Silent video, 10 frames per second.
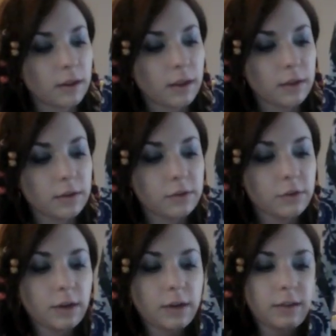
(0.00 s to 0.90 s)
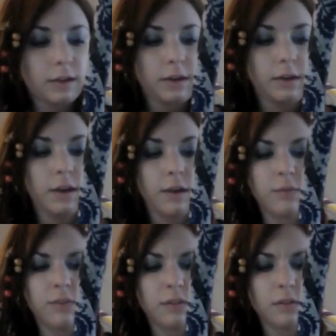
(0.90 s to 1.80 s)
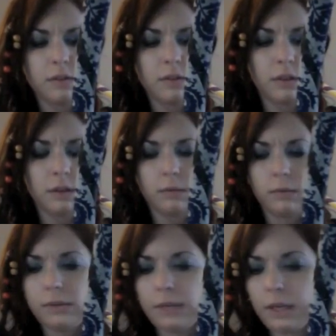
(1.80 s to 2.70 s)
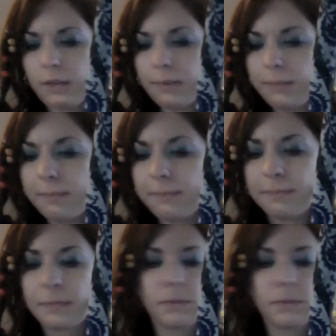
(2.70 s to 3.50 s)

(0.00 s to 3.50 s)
and just try to line it up just like you would tape. It's